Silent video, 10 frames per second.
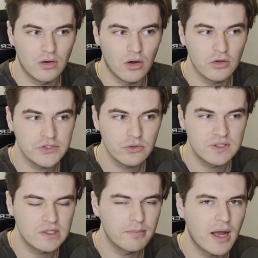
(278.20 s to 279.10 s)
also
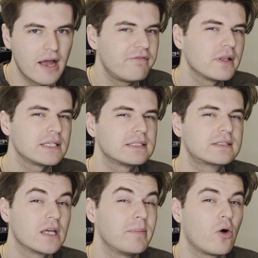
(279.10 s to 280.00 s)
I feel like that's
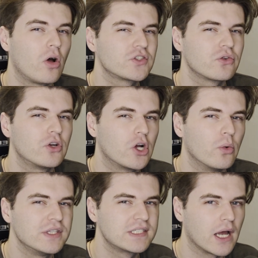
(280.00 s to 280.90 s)
somehow also going to
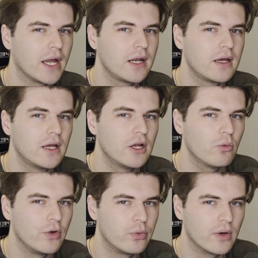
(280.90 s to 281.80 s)
coincide
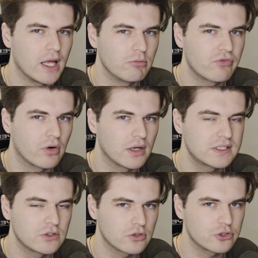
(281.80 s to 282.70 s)
with what Emma Frost
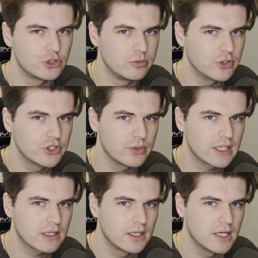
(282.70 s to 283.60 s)
and Dr. Doom are
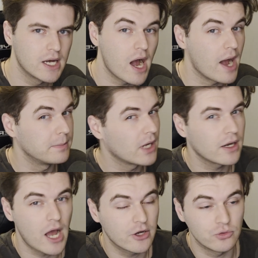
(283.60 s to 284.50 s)
doing.
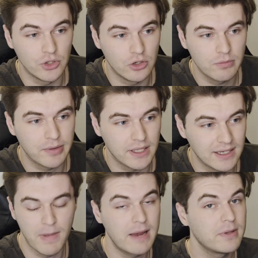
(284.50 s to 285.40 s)
I don't know, but
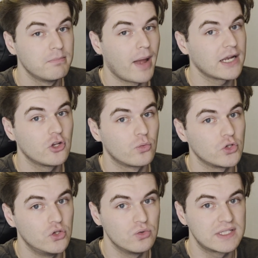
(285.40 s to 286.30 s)
maybe Magneto will
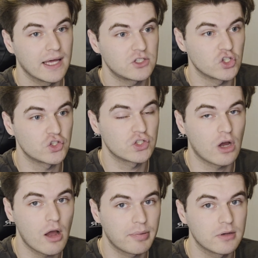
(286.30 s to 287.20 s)
use that to
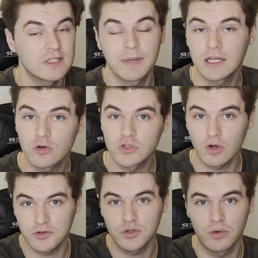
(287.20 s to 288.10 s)
stop, because Magneto is
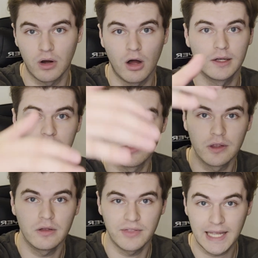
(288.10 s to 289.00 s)
also on
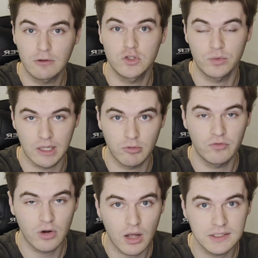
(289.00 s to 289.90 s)
the council with Emma
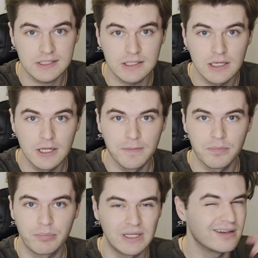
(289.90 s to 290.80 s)
Frost,
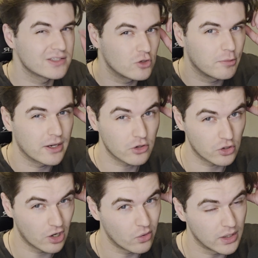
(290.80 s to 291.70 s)
but he doesn't know about
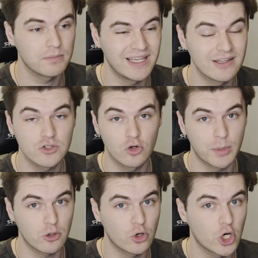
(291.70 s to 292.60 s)
Krakoa. He doesn't know
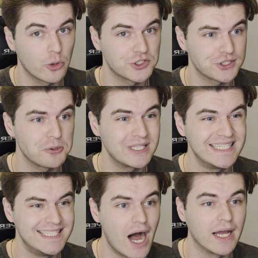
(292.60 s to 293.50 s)
about Krakoa slowly
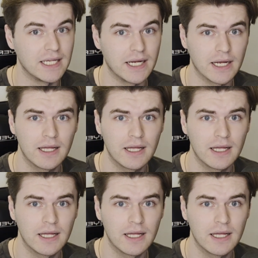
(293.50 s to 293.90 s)
dying,